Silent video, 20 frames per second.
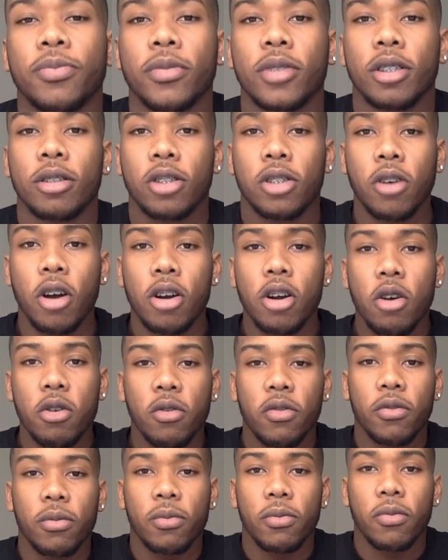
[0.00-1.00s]
You starting over
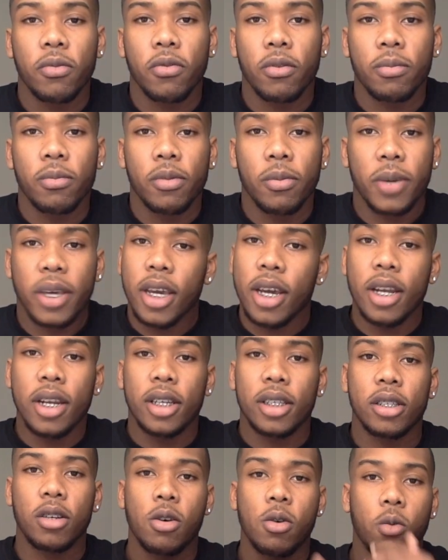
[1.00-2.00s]
from the beginning.
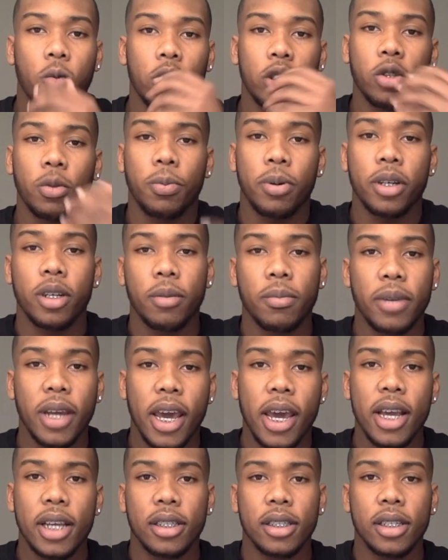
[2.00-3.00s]
So once you put them
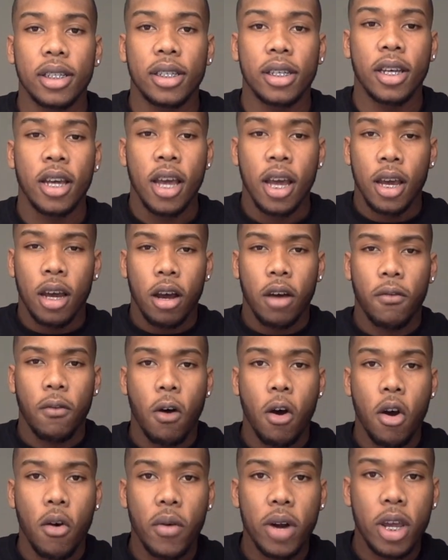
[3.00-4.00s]
days in of
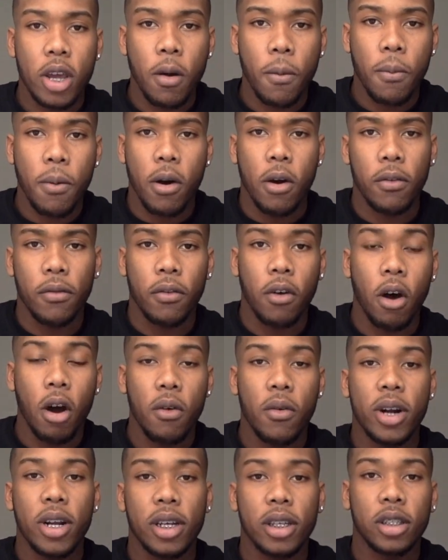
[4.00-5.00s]

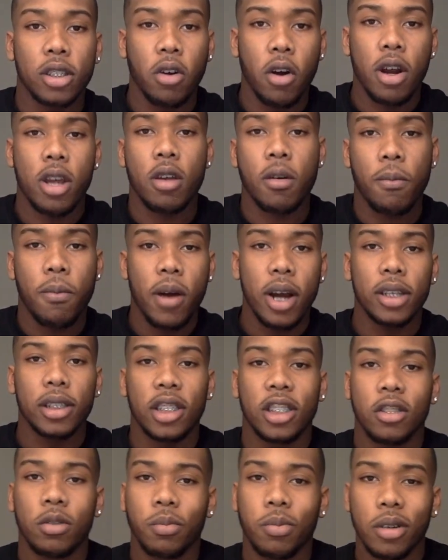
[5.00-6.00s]
already starting your
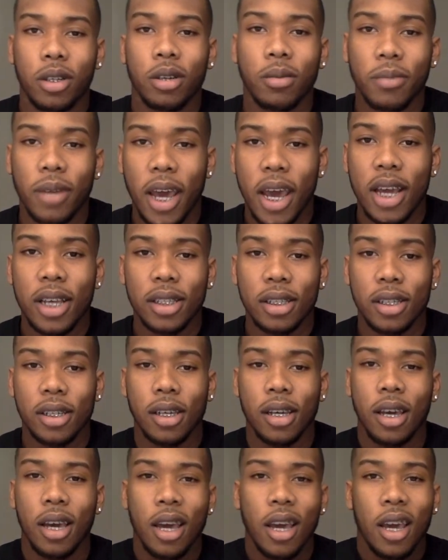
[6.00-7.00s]
process, you put them days
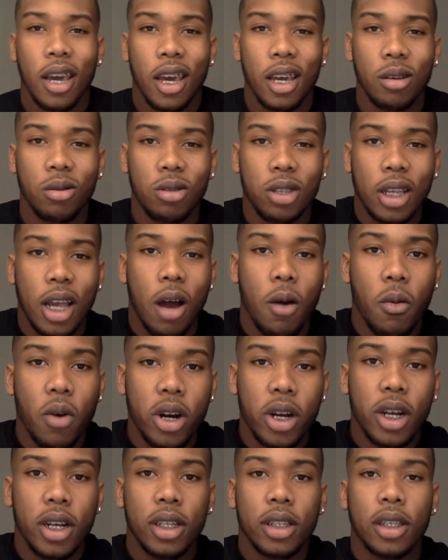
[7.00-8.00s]
in and you stop
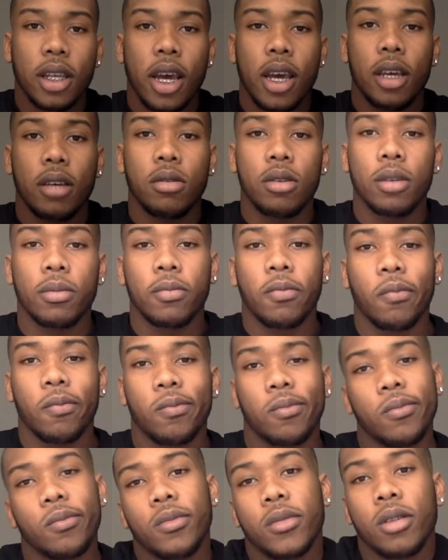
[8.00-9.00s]
working. It's like
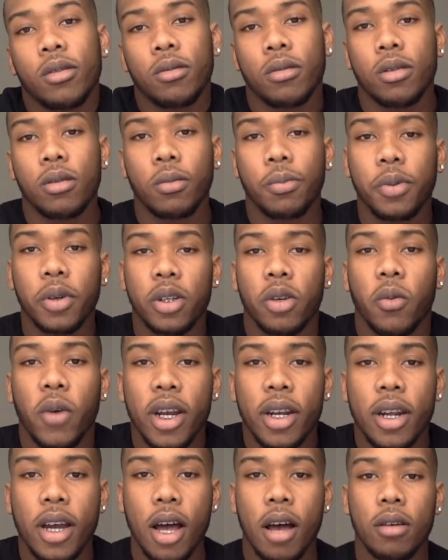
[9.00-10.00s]
you put the
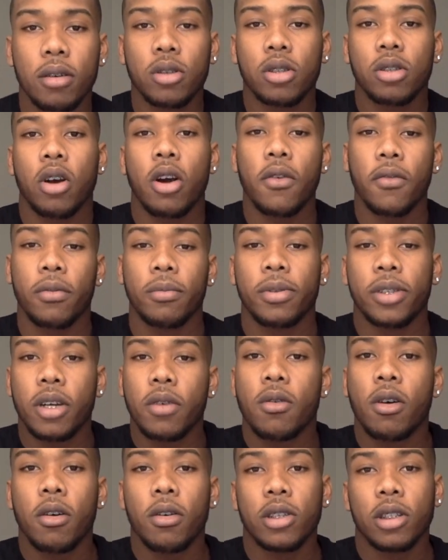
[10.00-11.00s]
weight down. You start from
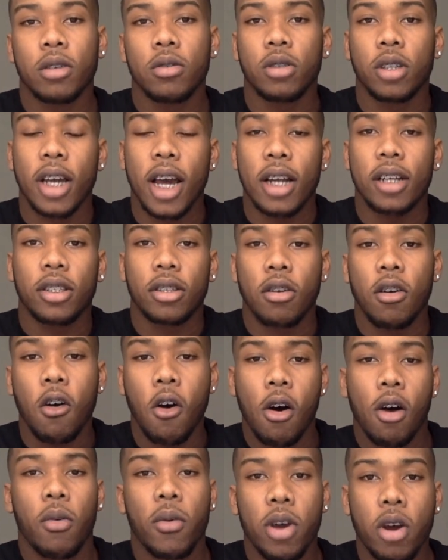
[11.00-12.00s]
zero. So you got to start
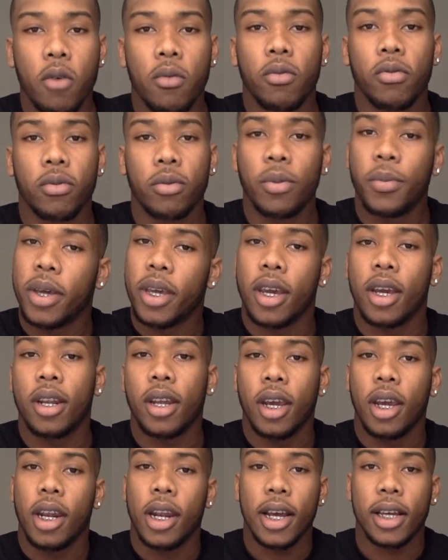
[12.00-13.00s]
all the way over from the beginning,
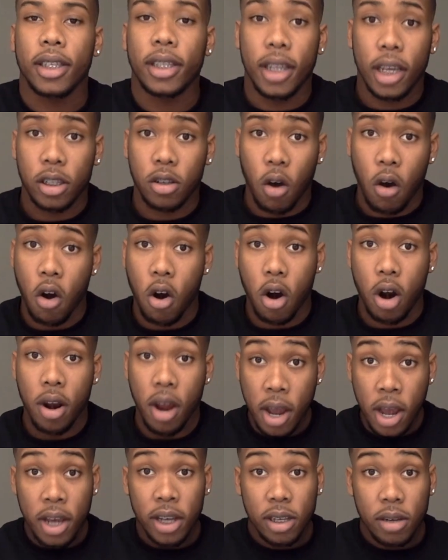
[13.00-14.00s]
and that's hard.
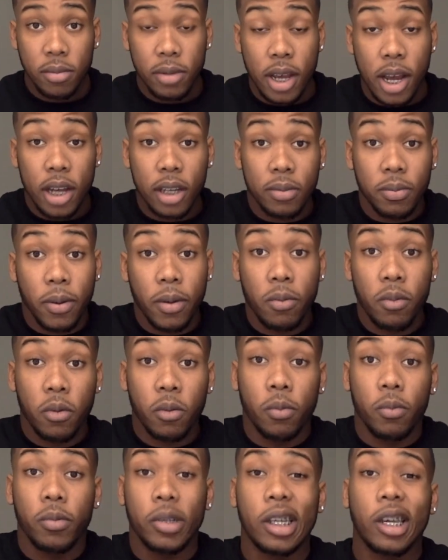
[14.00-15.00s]
Sometimes
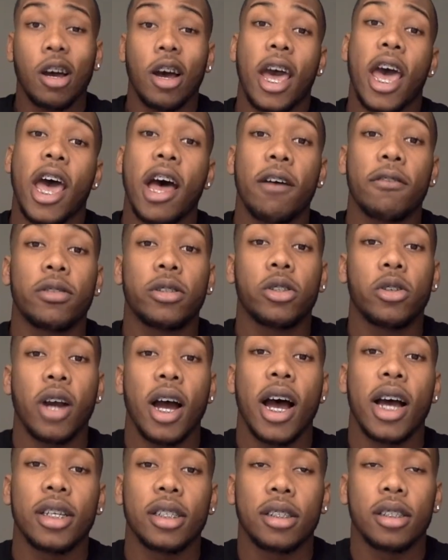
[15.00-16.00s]
people
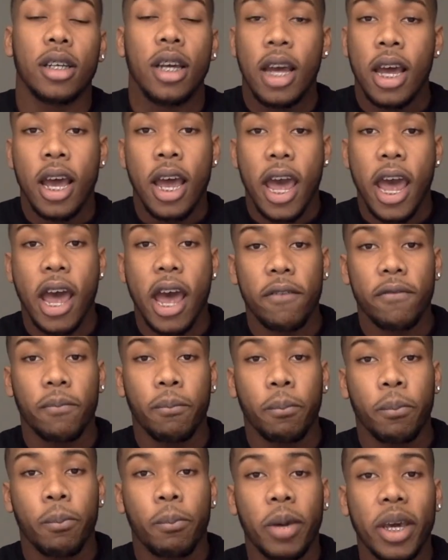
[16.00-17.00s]
have
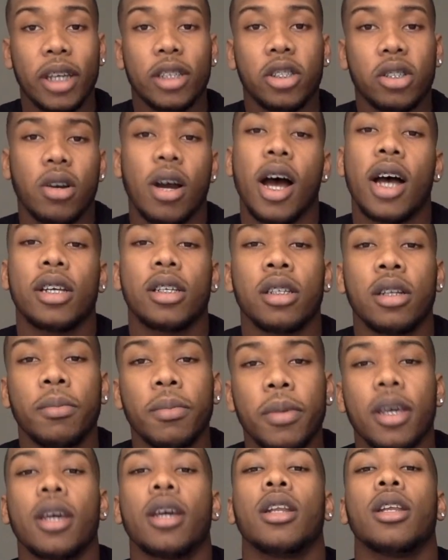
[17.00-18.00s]
big strides in the
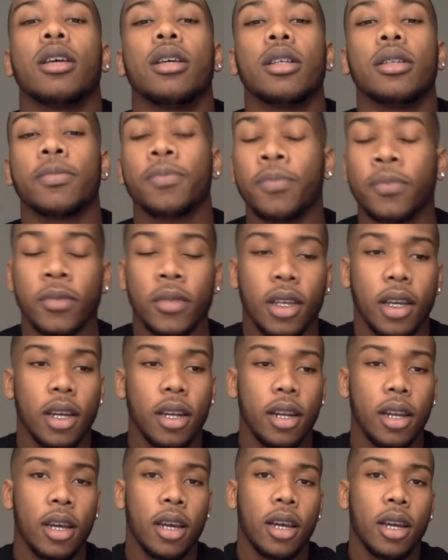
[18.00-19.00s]
beginning,
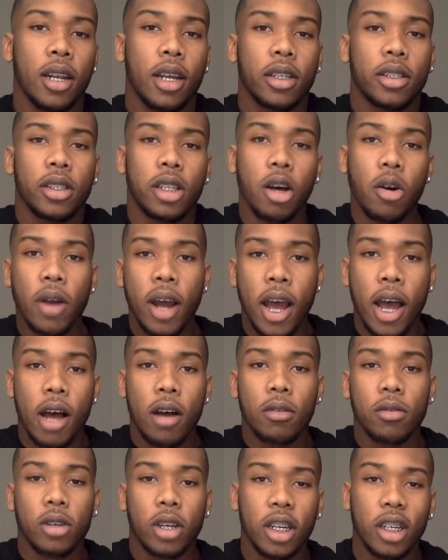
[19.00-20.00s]
and then they slow
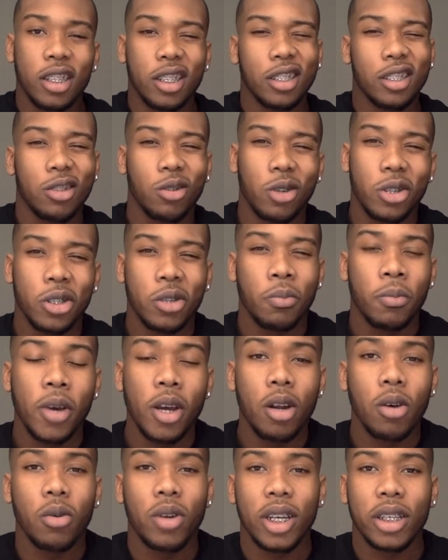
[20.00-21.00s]
down, get towards the
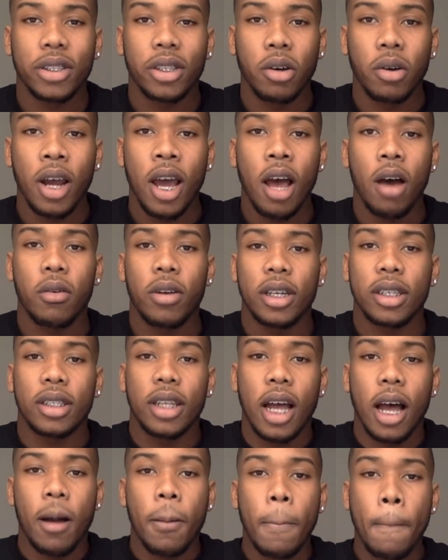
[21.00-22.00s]
middle, and they slow down, and they
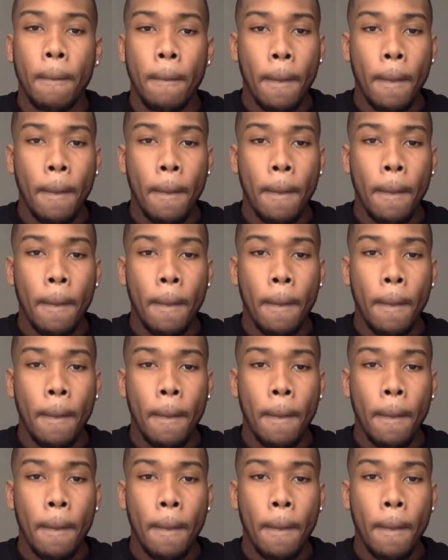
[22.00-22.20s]
stop.